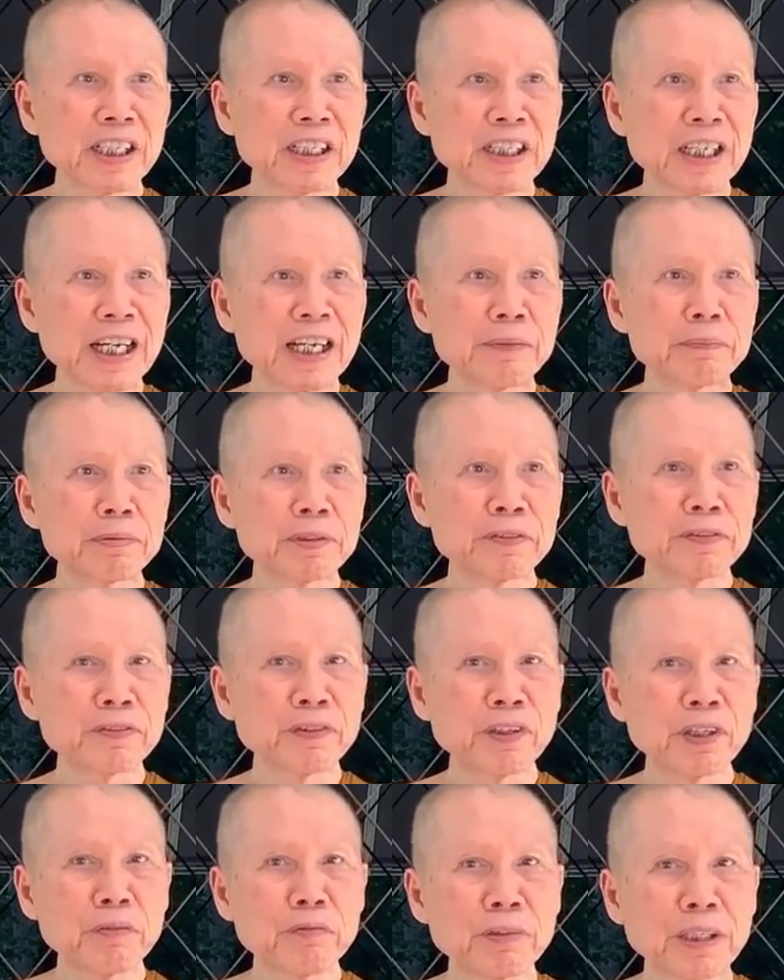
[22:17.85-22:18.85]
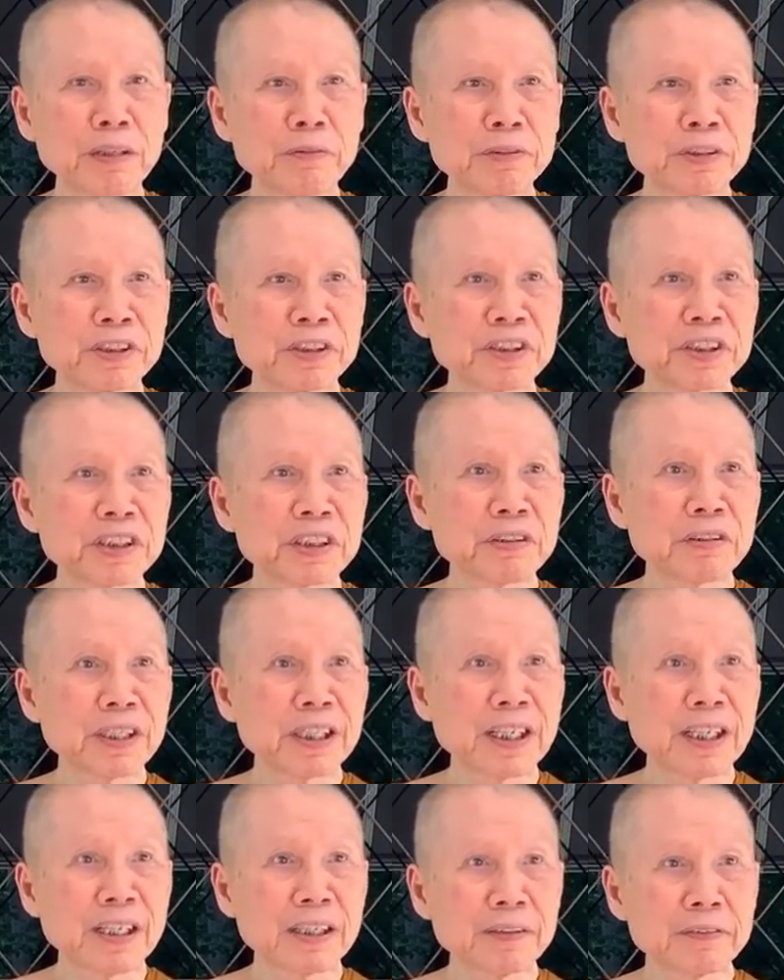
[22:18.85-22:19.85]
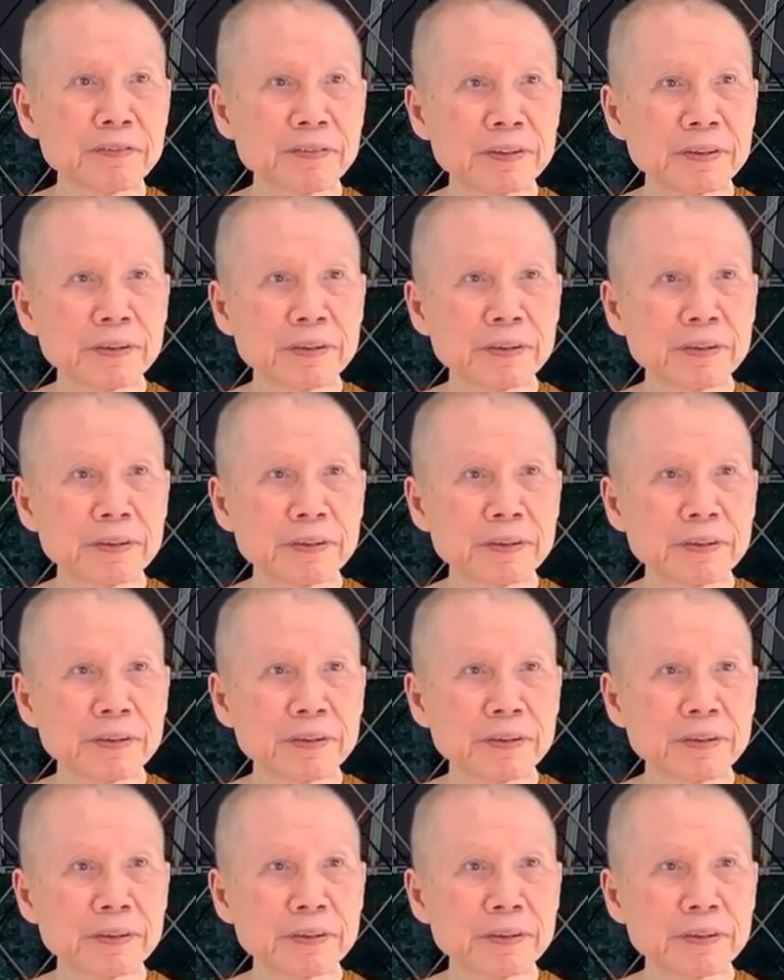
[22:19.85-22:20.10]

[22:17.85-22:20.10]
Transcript: had performed while you were still alive,